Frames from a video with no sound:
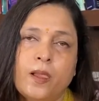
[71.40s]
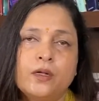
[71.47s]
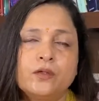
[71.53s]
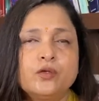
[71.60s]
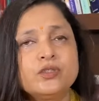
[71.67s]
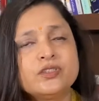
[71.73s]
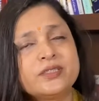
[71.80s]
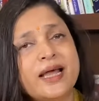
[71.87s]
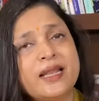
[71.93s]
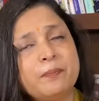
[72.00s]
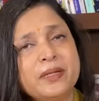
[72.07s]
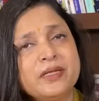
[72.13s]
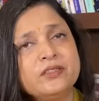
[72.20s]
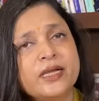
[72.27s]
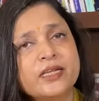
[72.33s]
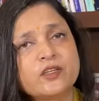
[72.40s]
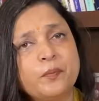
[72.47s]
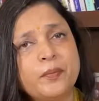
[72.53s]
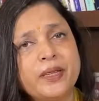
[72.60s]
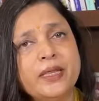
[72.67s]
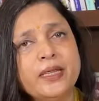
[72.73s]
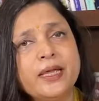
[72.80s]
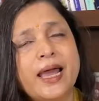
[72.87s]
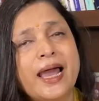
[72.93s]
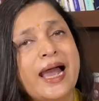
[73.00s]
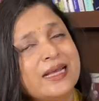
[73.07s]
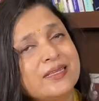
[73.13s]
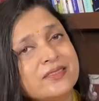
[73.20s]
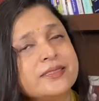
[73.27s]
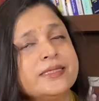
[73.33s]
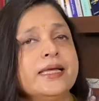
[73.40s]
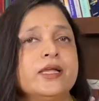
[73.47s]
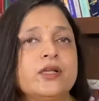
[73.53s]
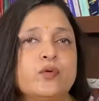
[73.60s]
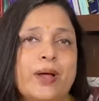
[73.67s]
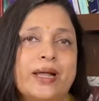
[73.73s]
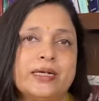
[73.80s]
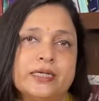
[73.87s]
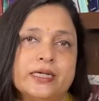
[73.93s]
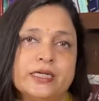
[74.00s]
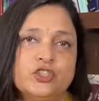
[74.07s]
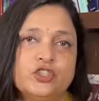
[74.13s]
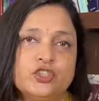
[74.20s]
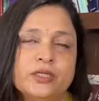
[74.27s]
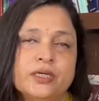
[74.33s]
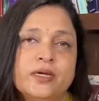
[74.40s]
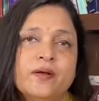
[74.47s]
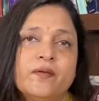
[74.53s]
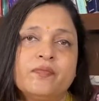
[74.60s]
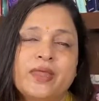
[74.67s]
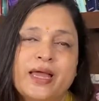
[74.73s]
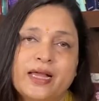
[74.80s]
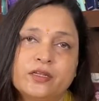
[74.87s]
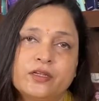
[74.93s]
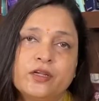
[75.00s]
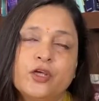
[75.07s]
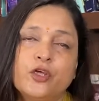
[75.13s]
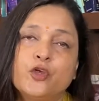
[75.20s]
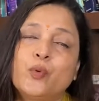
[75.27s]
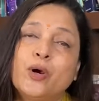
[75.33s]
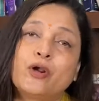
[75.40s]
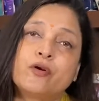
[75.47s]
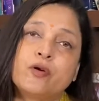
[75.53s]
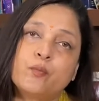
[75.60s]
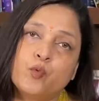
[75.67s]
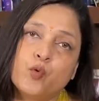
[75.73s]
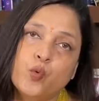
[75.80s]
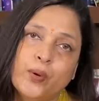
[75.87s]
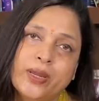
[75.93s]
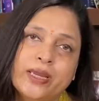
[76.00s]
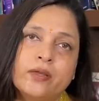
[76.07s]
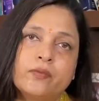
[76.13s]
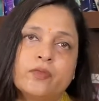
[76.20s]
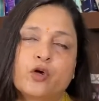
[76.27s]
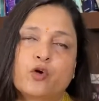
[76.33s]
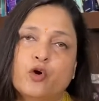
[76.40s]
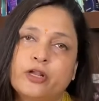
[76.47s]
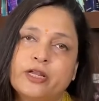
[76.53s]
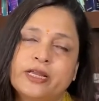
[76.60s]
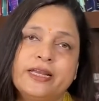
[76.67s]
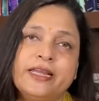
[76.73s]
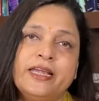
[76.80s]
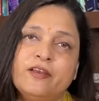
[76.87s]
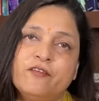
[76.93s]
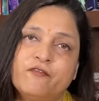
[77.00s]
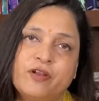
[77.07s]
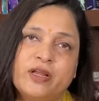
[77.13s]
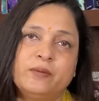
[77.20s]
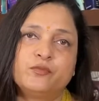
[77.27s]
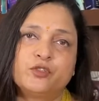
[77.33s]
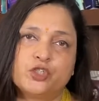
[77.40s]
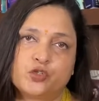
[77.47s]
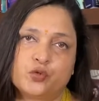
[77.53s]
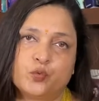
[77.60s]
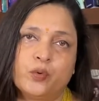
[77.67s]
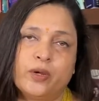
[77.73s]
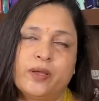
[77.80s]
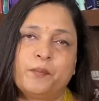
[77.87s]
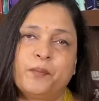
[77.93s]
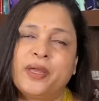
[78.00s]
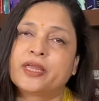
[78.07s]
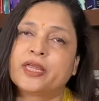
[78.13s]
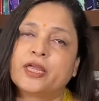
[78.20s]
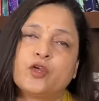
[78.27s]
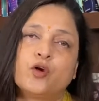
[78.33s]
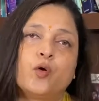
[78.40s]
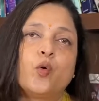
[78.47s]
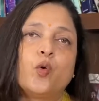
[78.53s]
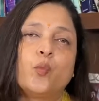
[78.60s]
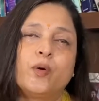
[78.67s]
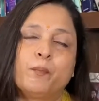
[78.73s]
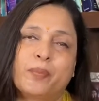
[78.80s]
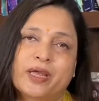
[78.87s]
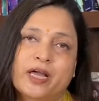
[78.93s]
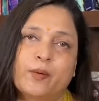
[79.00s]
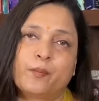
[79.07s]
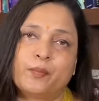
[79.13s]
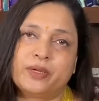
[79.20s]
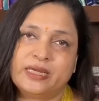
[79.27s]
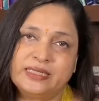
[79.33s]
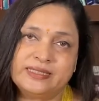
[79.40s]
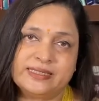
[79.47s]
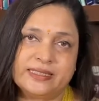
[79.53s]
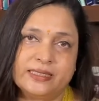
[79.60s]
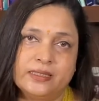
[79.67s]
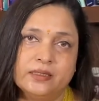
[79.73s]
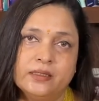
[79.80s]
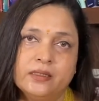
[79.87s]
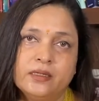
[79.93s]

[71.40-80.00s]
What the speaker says: Though salpingectomy has the advantage that you are removing the chronically inflamed tissue, making your ovum pickup easier,